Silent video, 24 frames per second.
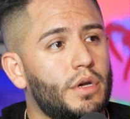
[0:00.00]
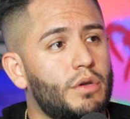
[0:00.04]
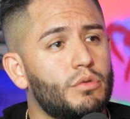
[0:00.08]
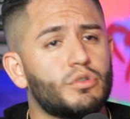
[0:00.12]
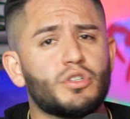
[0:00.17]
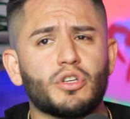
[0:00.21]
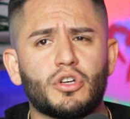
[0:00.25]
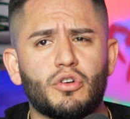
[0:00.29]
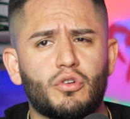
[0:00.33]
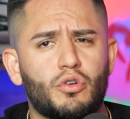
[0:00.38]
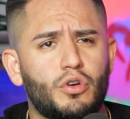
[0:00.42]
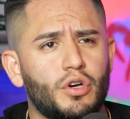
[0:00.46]
he was
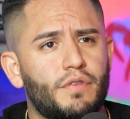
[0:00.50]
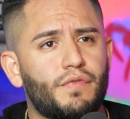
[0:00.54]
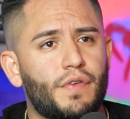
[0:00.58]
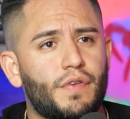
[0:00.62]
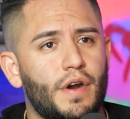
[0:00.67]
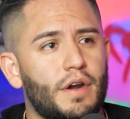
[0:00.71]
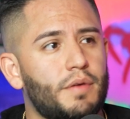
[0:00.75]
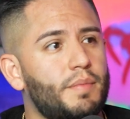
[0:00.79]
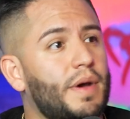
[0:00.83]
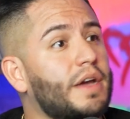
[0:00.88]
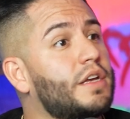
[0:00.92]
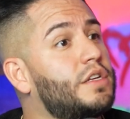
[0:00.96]
a good
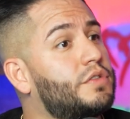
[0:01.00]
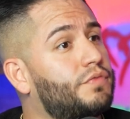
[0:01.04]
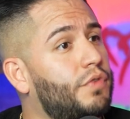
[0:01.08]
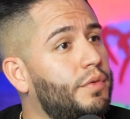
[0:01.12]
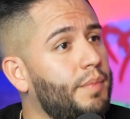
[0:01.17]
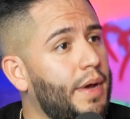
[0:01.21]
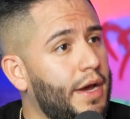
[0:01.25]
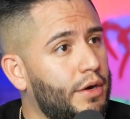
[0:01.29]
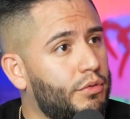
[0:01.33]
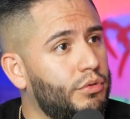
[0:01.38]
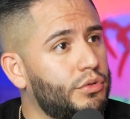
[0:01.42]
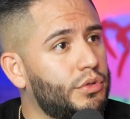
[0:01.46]
friend of mine. He's
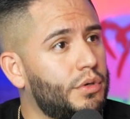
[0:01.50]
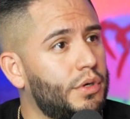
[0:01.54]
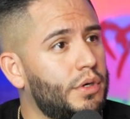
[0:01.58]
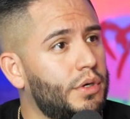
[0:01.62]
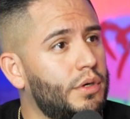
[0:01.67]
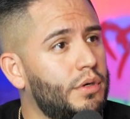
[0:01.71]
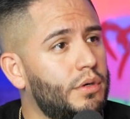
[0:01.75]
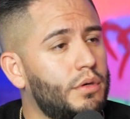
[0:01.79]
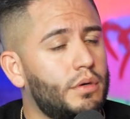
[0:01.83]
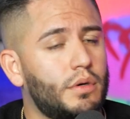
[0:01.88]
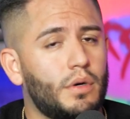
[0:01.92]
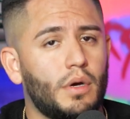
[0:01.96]
from Ecuador.
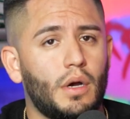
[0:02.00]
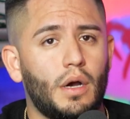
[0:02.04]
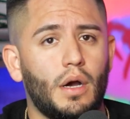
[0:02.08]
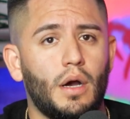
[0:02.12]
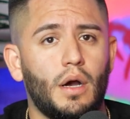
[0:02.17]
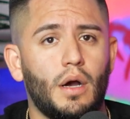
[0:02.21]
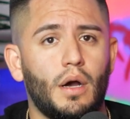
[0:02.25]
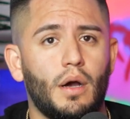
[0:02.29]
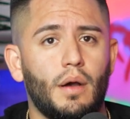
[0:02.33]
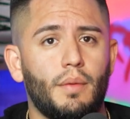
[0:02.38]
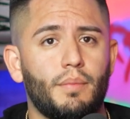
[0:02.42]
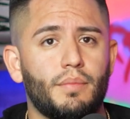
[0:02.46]

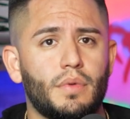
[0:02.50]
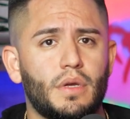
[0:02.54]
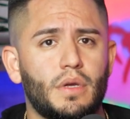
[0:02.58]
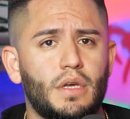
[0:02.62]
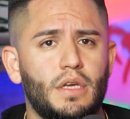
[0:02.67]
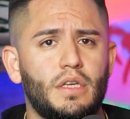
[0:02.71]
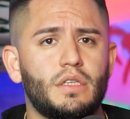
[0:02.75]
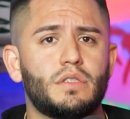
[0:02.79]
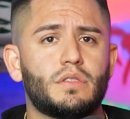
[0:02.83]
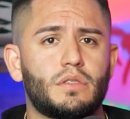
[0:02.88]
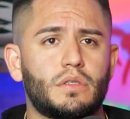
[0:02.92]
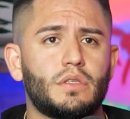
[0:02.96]

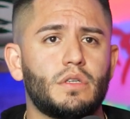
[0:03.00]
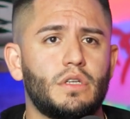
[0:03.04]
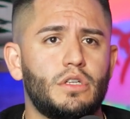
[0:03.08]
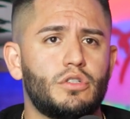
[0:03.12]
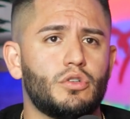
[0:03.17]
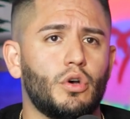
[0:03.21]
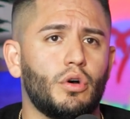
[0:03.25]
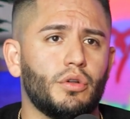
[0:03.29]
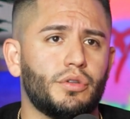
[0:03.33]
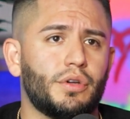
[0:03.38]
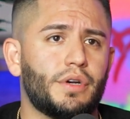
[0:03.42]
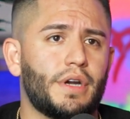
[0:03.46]
He's
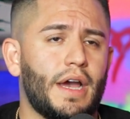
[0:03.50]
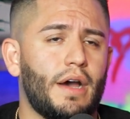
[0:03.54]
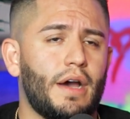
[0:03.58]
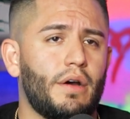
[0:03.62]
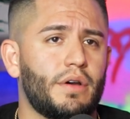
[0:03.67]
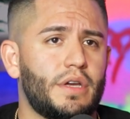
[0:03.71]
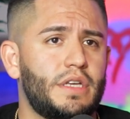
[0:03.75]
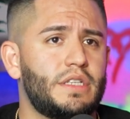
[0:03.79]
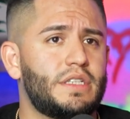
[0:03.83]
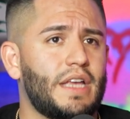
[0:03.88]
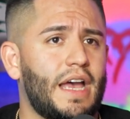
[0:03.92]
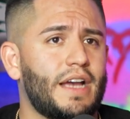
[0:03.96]
older now.
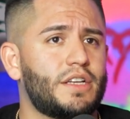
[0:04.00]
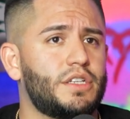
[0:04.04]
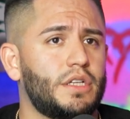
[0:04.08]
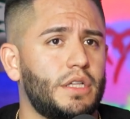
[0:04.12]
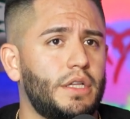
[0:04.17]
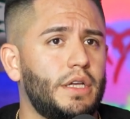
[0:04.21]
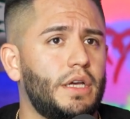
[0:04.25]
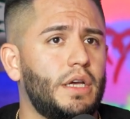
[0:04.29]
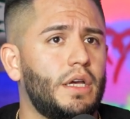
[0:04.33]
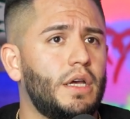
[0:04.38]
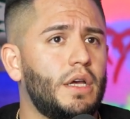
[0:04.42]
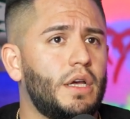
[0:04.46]
He
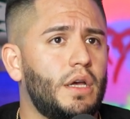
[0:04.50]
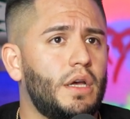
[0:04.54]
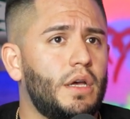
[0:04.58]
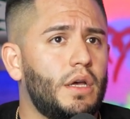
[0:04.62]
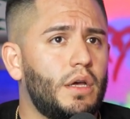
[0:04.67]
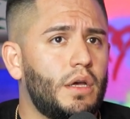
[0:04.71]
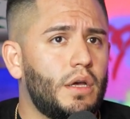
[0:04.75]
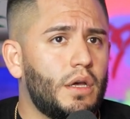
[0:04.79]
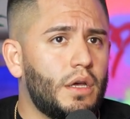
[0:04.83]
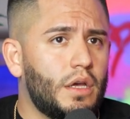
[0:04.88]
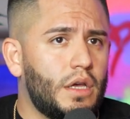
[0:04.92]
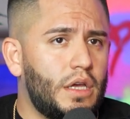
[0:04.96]
actually
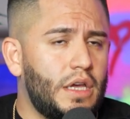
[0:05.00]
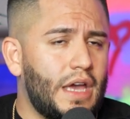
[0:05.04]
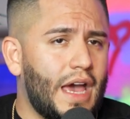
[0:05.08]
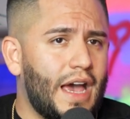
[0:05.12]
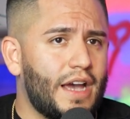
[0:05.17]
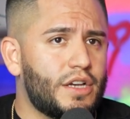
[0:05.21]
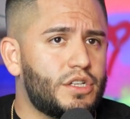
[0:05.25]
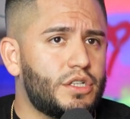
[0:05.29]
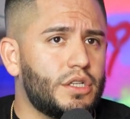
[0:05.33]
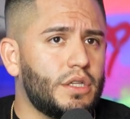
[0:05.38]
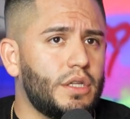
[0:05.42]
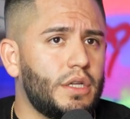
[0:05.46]

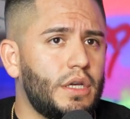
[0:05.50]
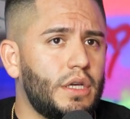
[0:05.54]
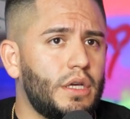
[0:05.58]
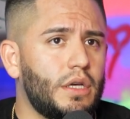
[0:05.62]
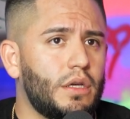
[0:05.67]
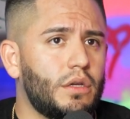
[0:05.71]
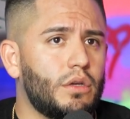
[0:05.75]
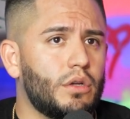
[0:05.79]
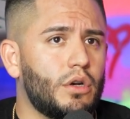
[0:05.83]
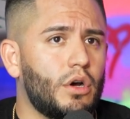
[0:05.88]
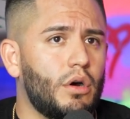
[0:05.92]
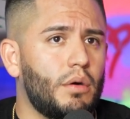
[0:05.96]

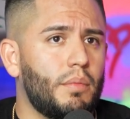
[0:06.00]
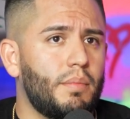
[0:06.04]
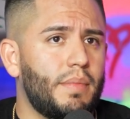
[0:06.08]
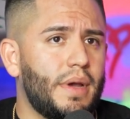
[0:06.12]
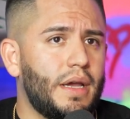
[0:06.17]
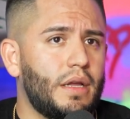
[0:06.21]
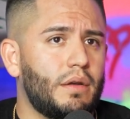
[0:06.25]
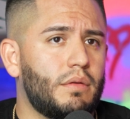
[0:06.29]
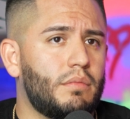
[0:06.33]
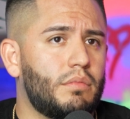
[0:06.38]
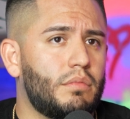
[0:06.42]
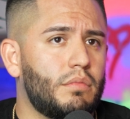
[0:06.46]

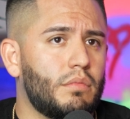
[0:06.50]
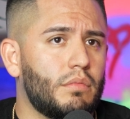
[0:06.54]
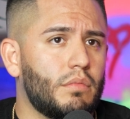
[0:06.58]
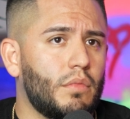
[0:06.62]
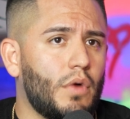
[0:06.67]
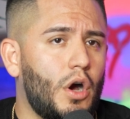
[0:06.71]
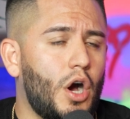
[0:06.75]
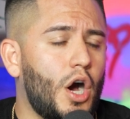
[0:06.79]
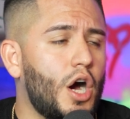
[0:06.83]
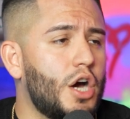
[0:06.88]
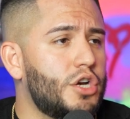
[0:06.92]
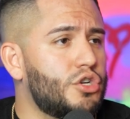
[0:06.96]
made
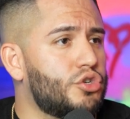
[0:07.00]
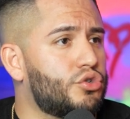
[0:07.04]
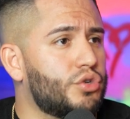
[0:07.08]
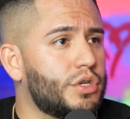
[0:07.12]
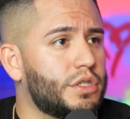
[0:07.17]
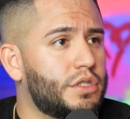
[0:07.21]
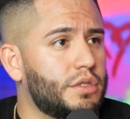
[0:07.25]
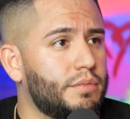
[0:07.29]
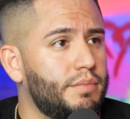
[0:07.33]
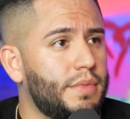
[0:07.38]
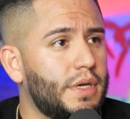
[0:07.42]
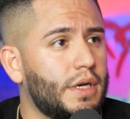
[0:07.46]

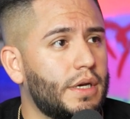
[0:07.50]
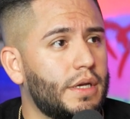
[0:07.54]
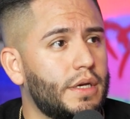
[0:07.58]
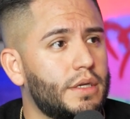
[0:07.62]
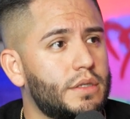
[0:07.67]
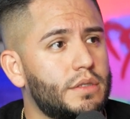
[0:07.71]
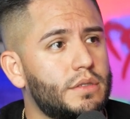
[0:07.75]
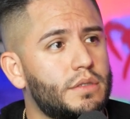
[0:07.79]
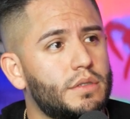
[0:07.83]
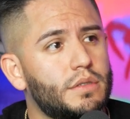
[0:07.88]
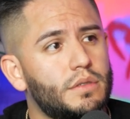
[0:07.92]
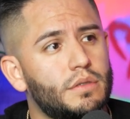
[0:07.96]
hundreds of
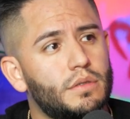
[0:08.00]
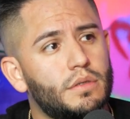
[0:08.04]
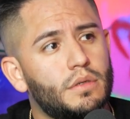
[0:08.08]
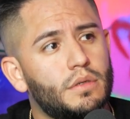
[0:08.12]
millions.